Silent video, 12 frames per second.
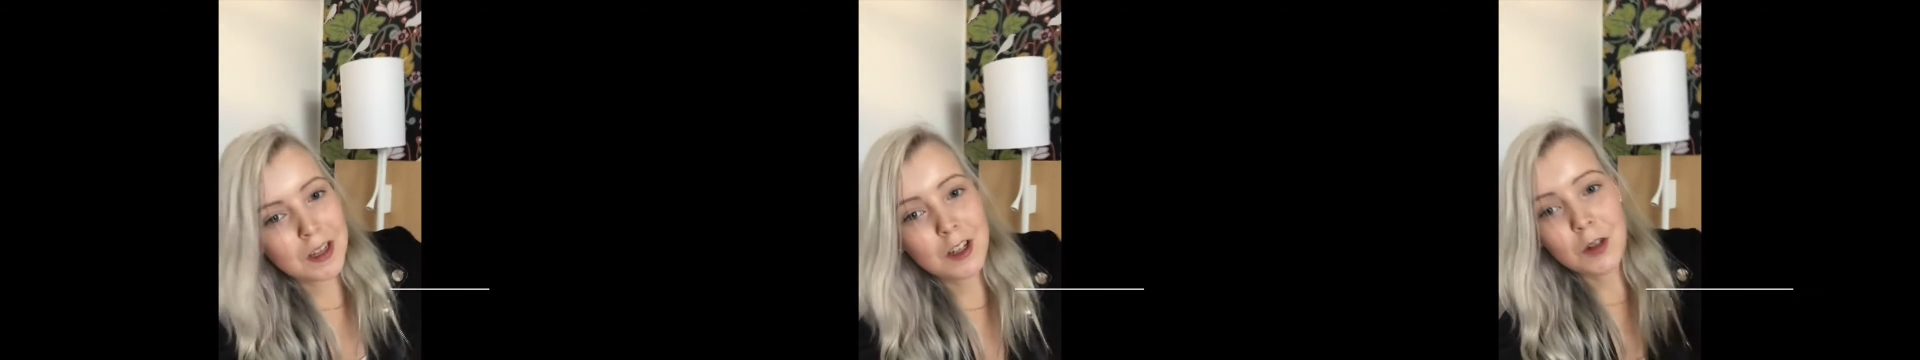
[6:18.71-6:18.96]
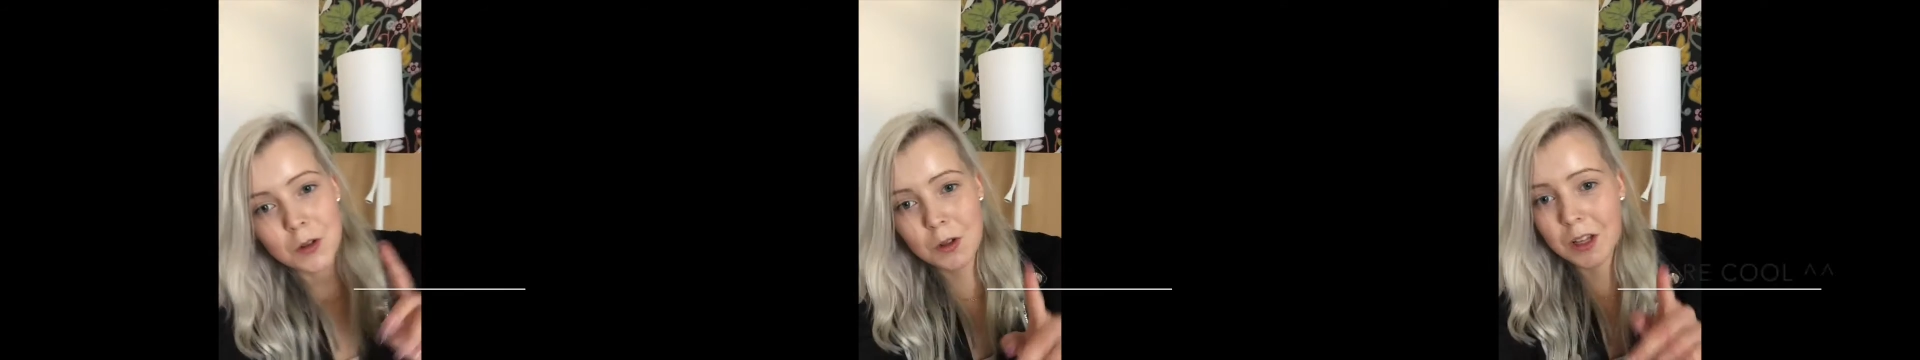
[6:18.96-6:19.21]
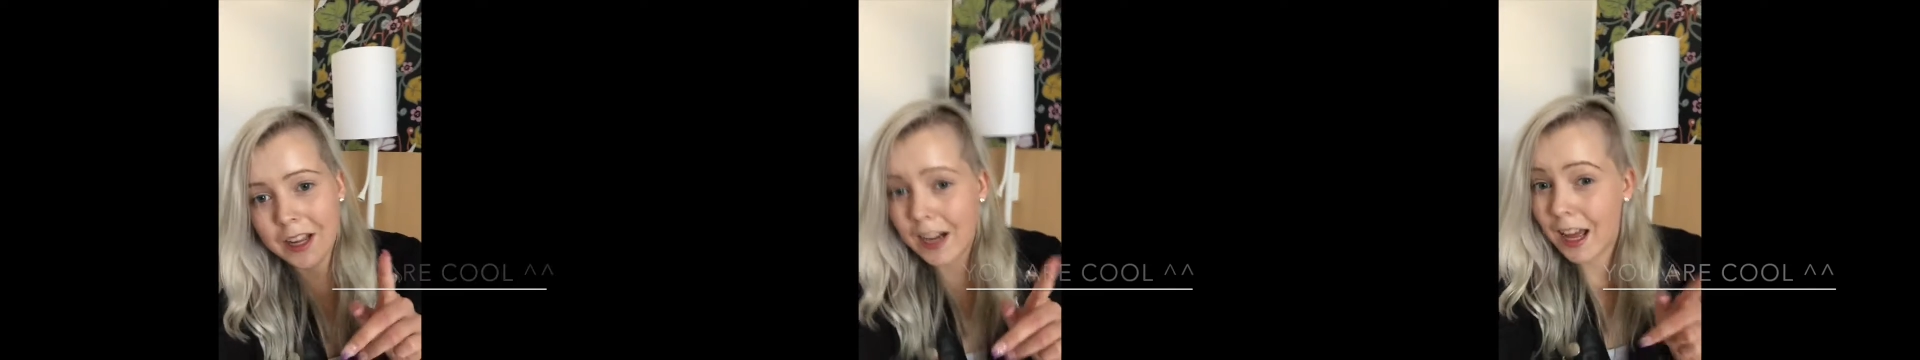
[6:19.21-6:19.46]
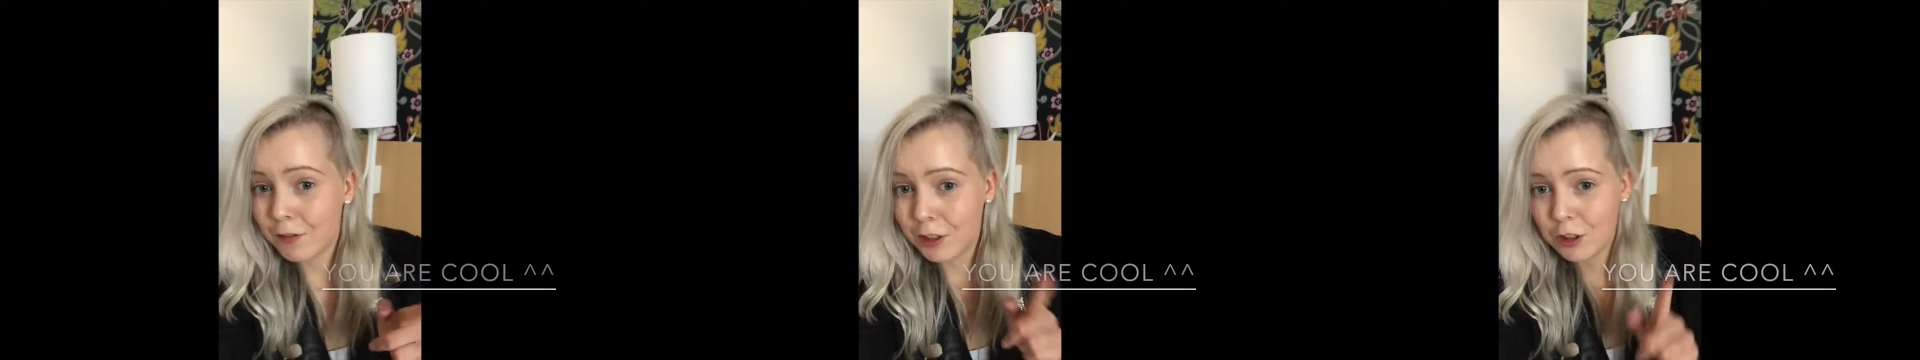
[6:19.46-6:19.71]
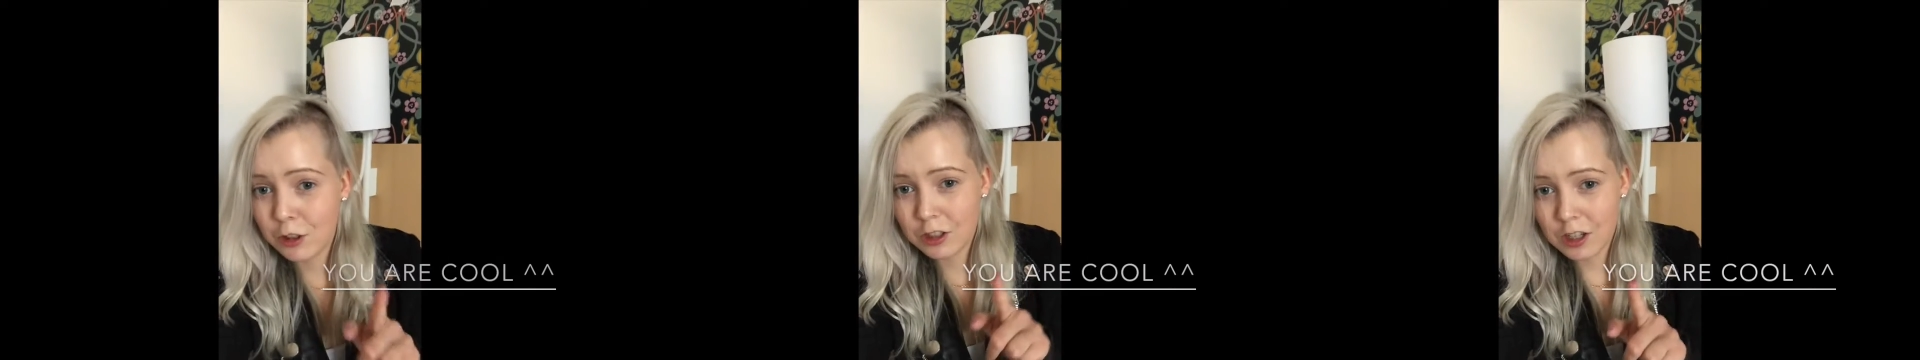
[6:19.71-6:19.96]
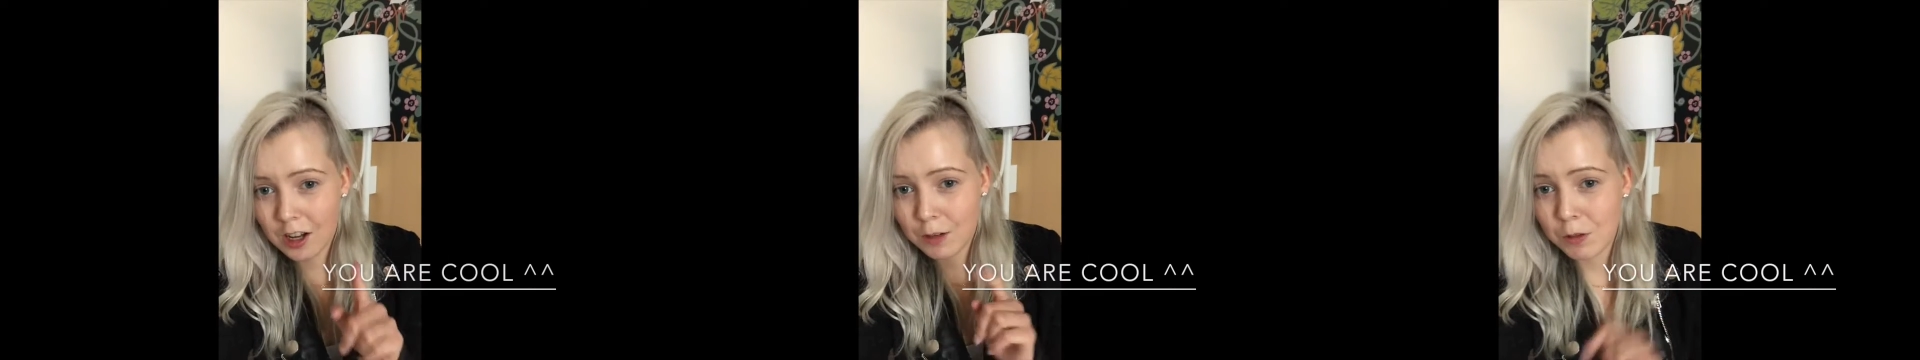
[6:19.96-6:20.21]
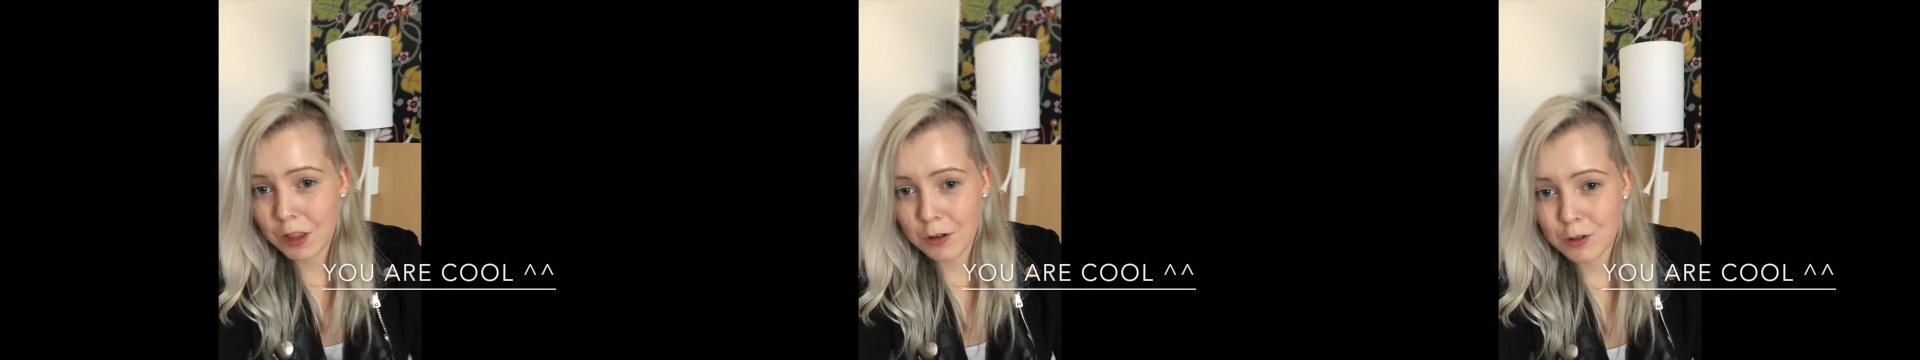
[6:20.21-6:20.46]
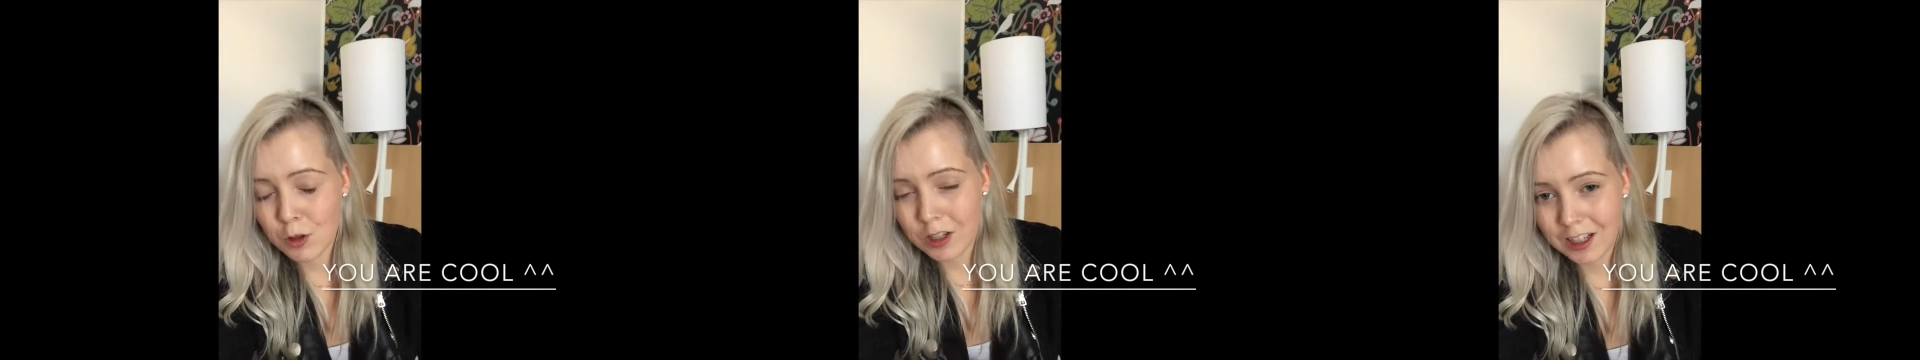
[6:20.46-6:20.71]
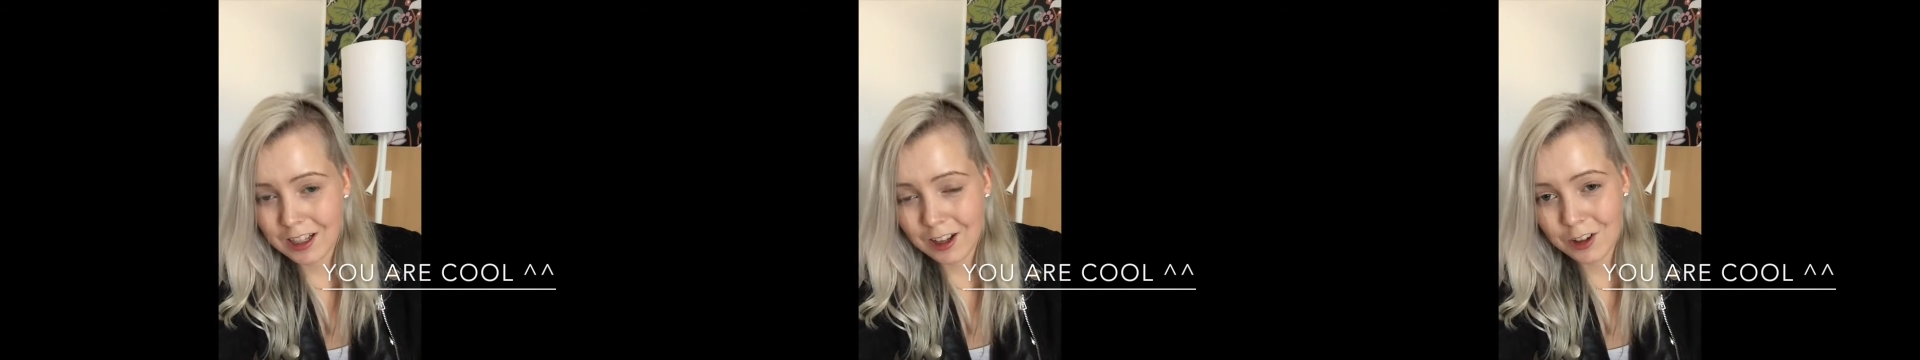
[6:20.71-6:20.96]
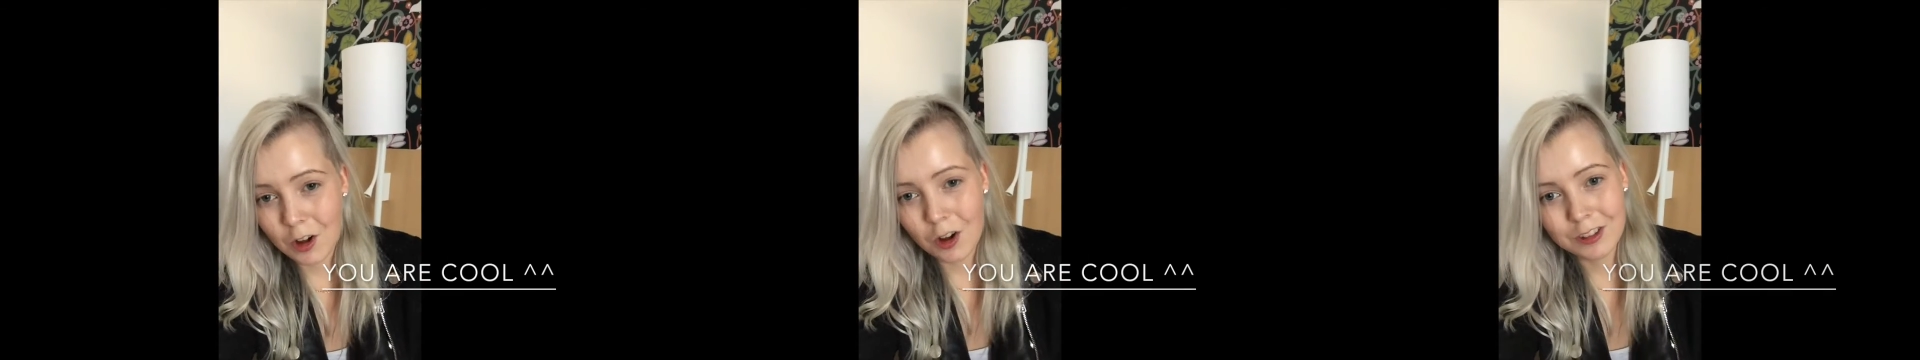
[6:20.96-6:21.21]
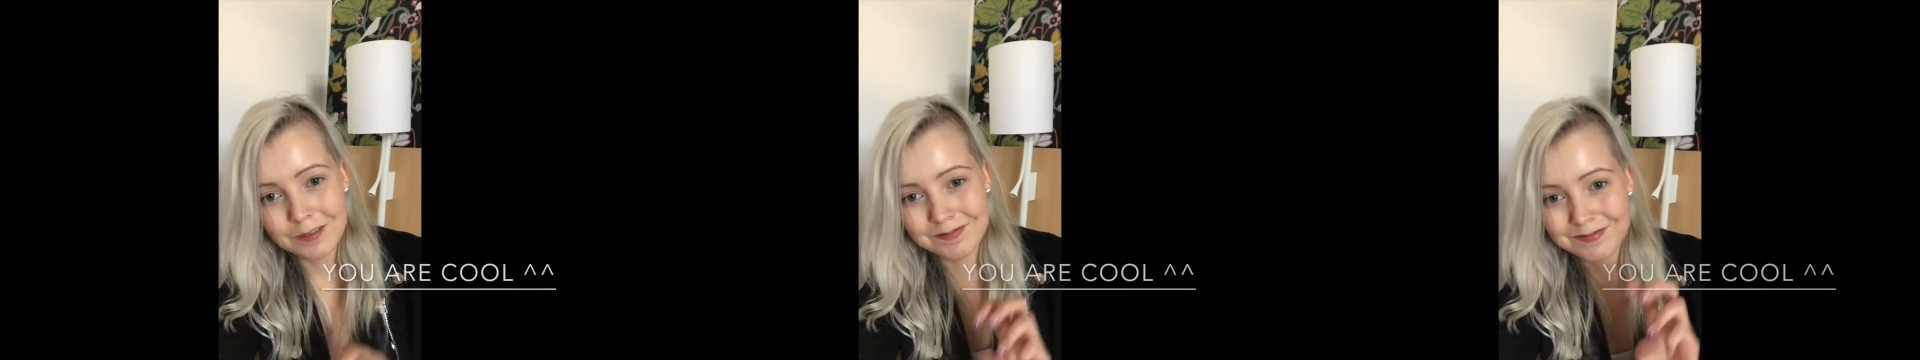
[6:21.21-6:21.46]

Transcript: cool and have a good time without drinking alcohol.